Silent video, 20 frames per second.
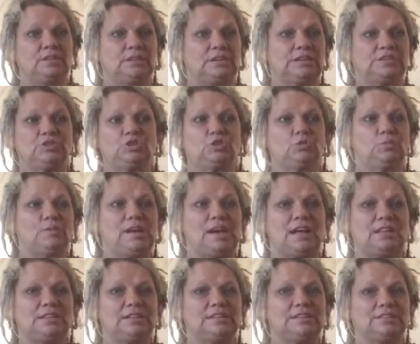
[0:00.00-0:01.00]
Because your
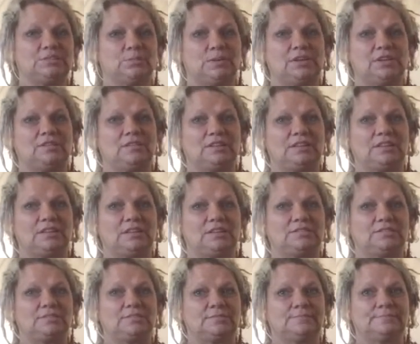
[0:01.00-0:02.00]
reality is what you think it
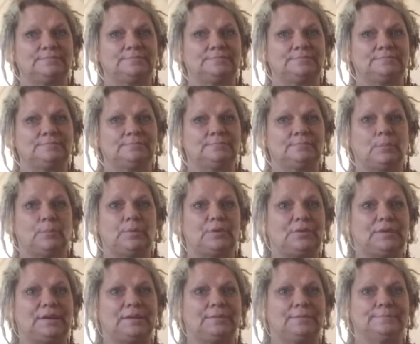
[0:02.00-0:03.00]
is.
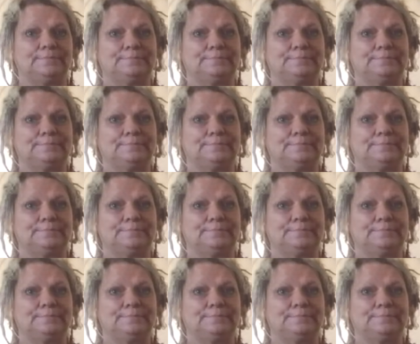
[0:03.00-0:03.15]
Period.